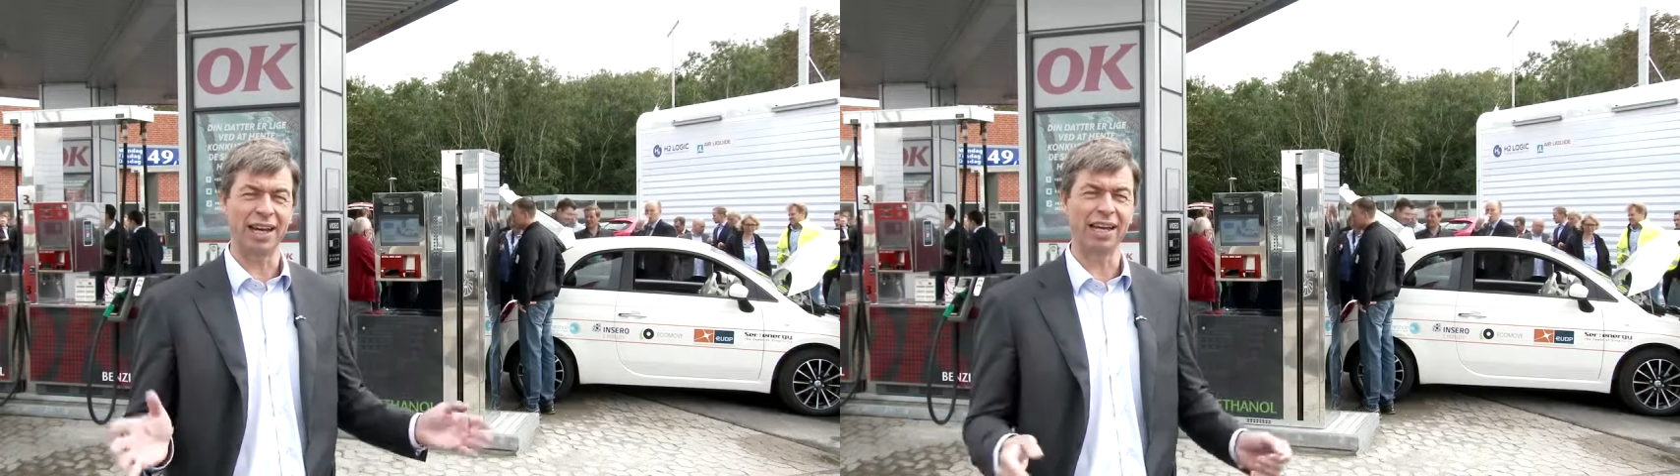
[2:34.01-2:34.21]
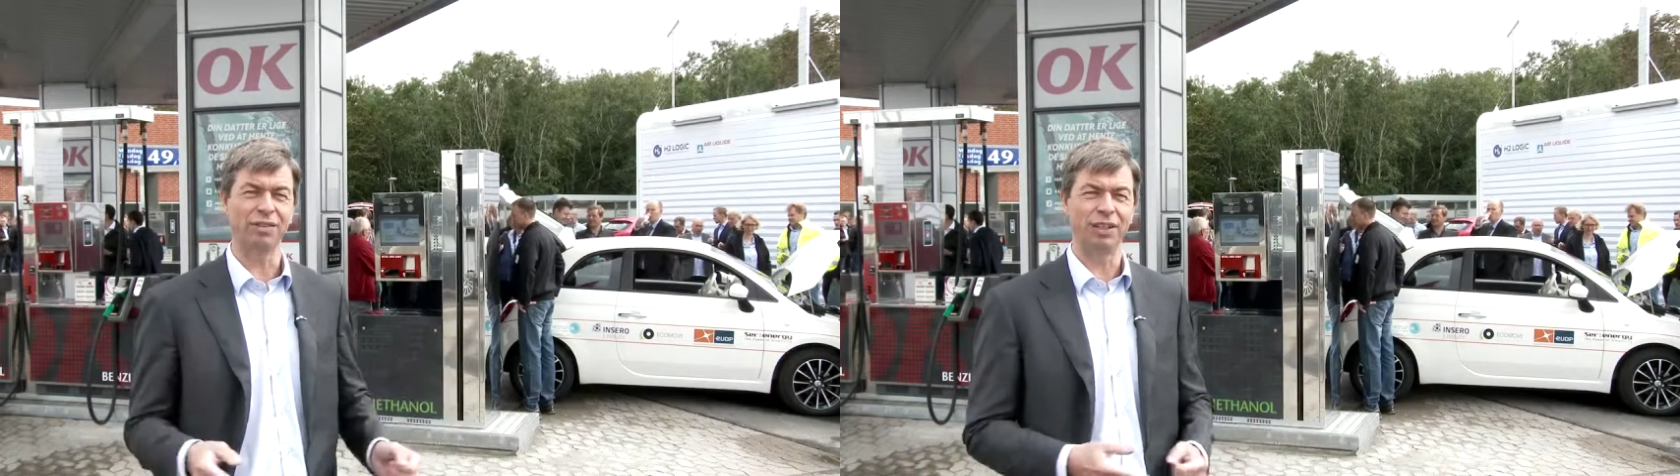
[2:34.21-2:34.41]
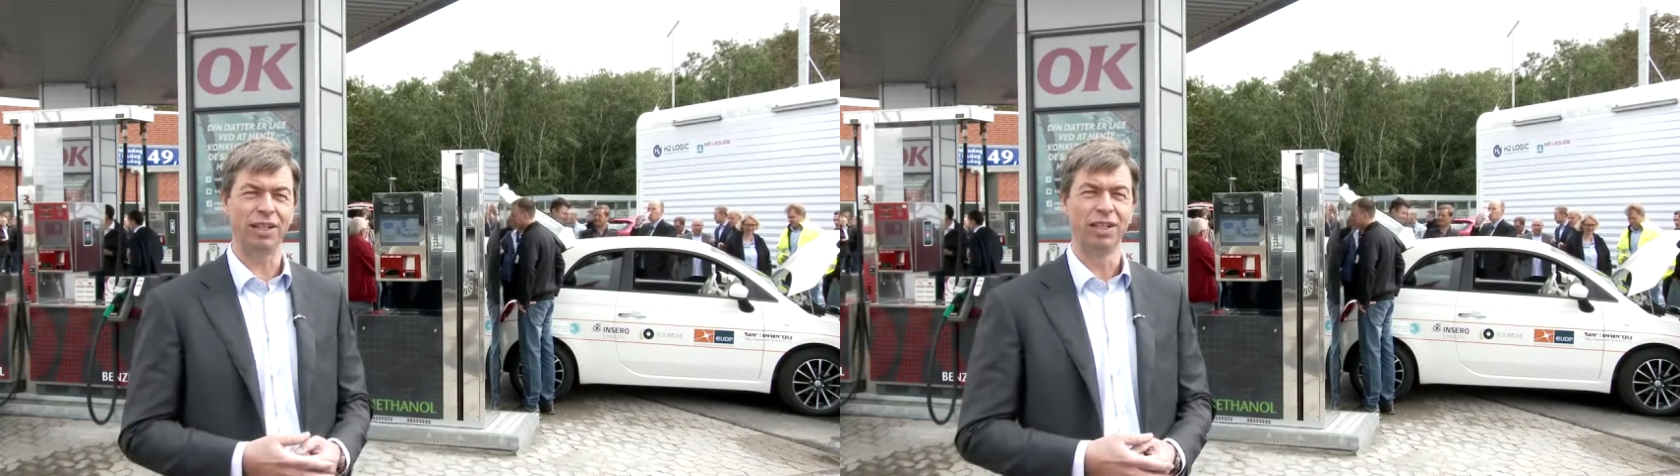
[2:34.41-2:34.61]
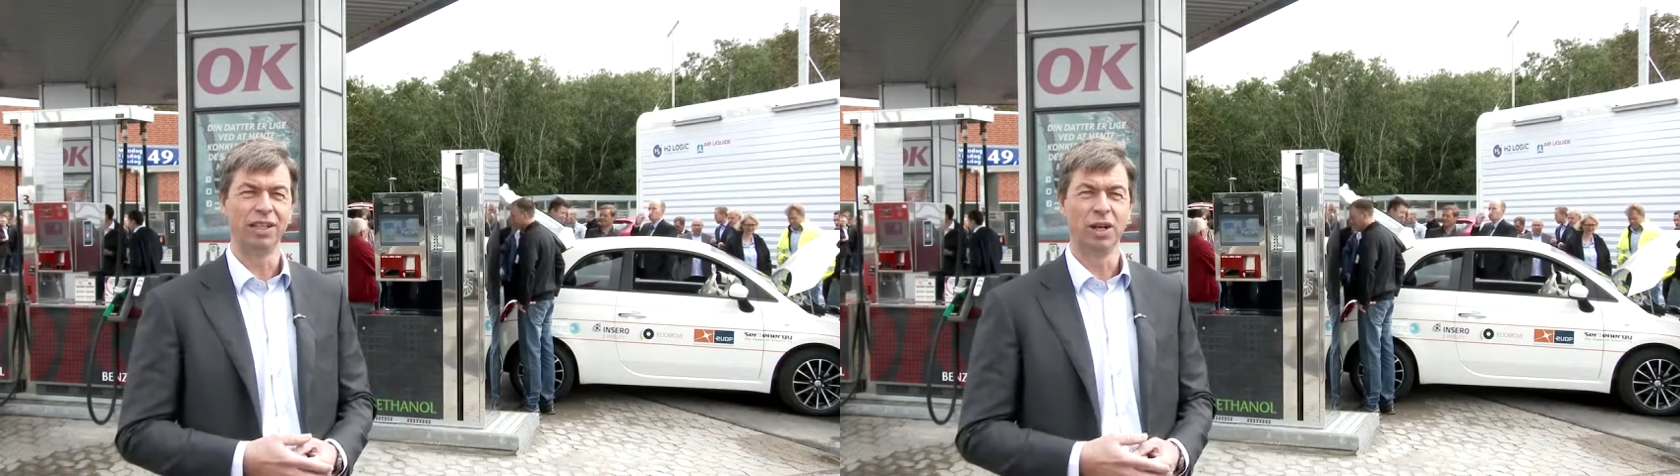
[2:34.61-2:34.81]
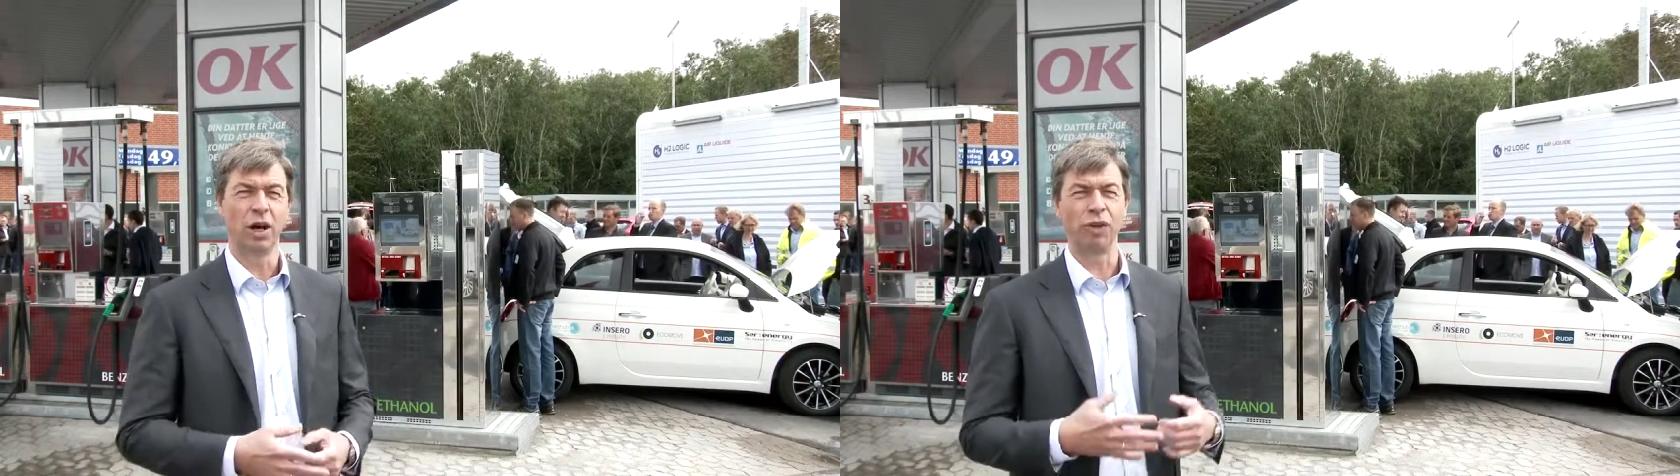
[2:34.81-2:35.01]
the same
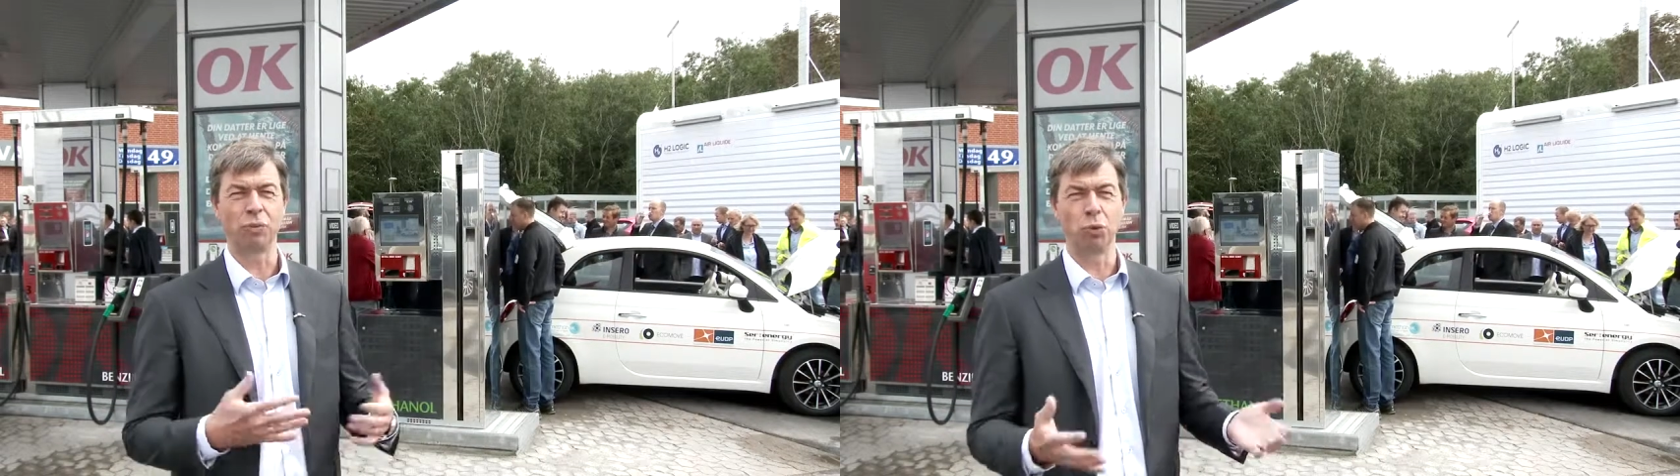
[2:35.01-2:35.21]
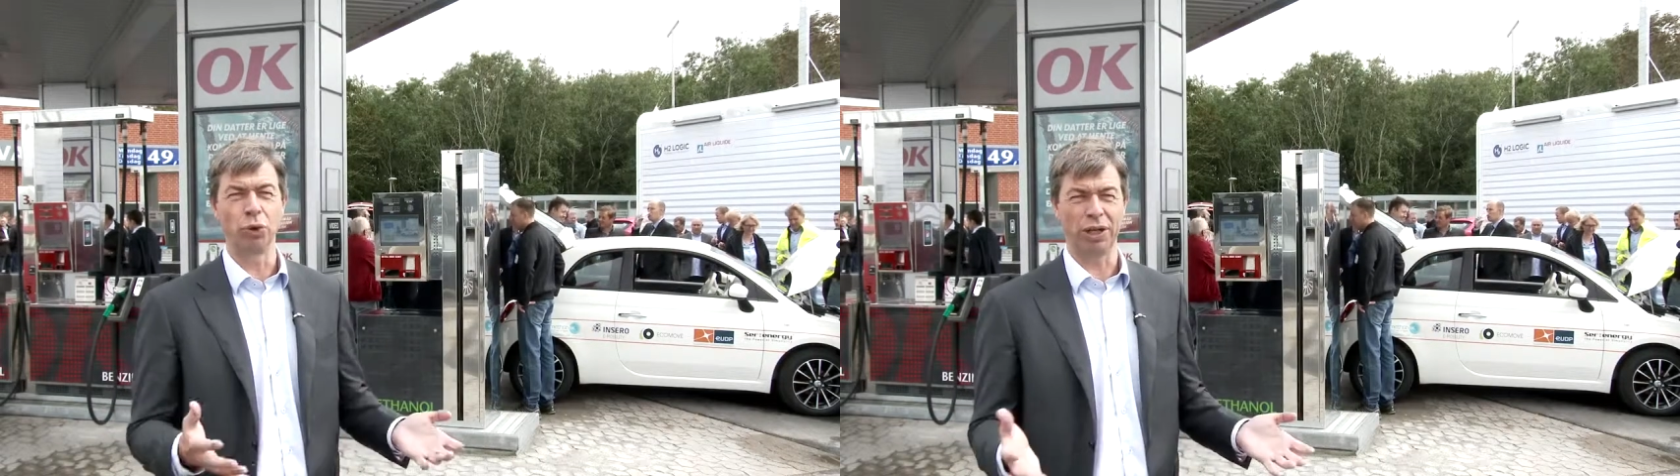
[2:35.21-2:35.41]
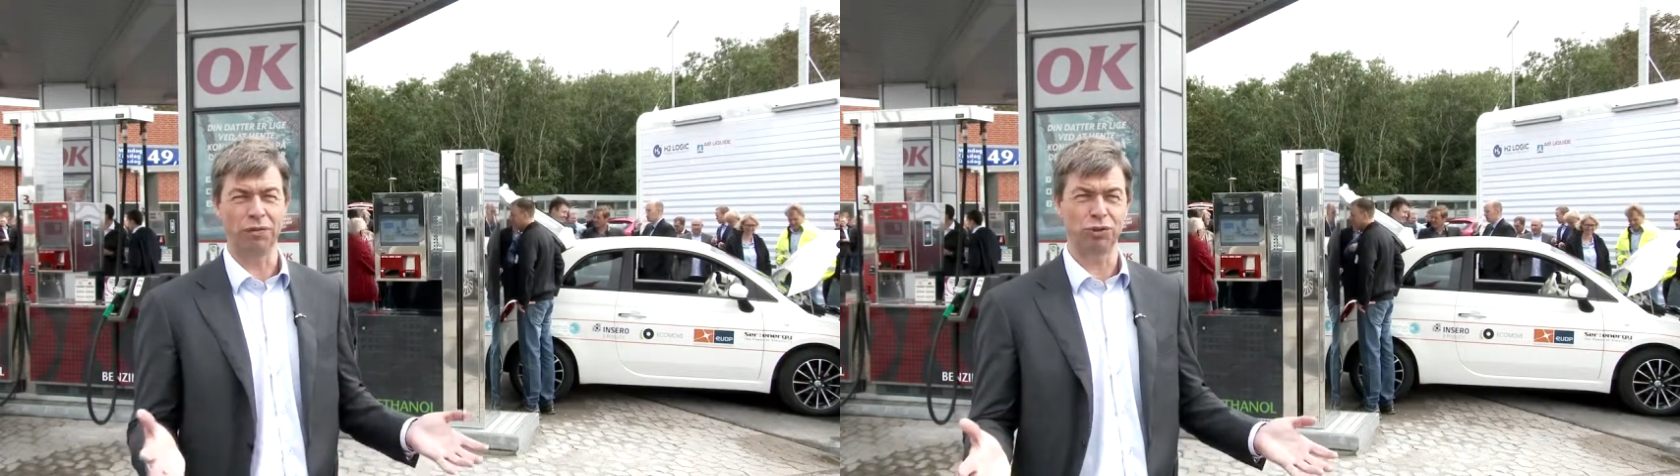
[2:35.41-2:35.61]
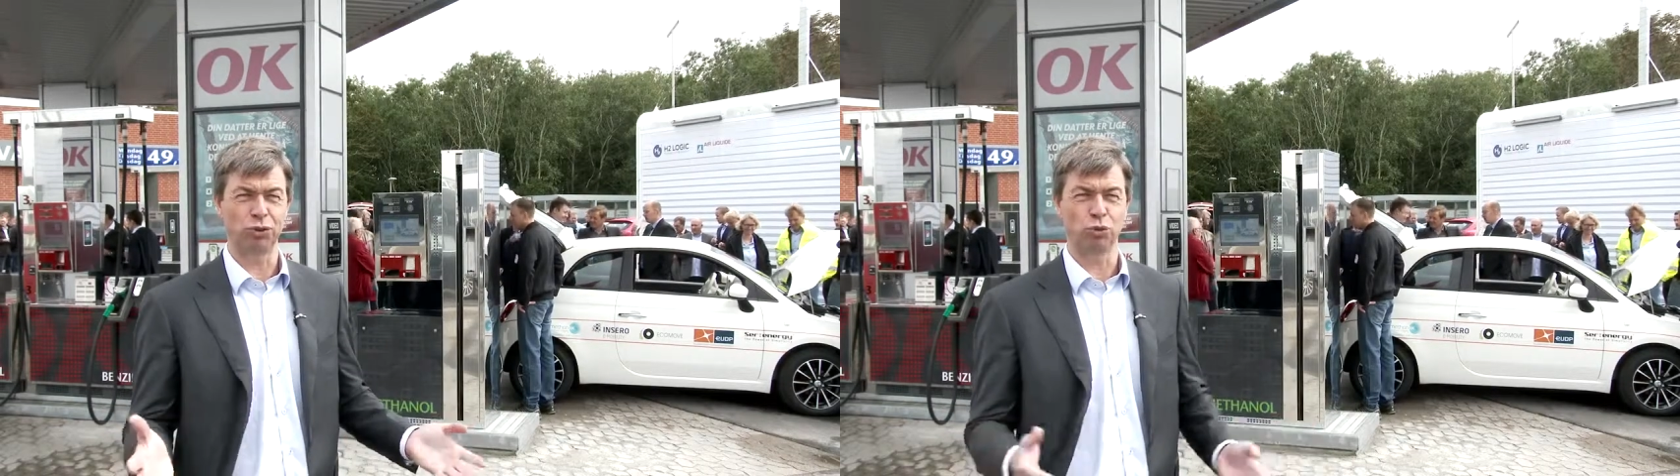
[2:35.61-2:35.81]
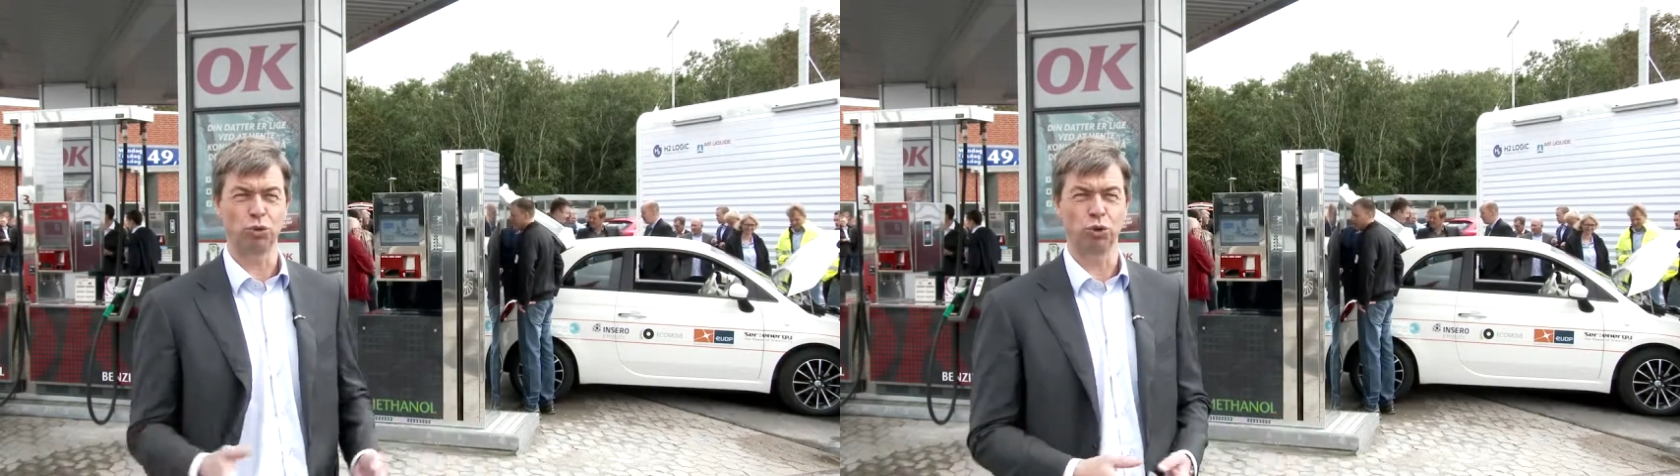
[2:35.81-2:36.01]
range as
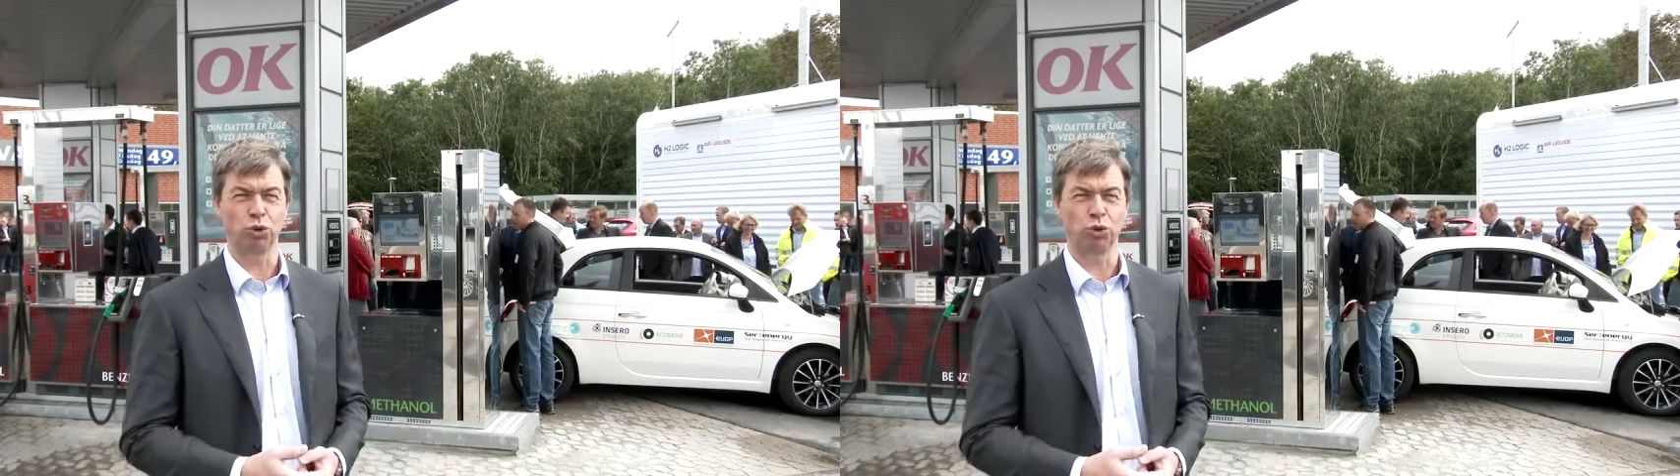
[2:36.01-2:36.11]
today.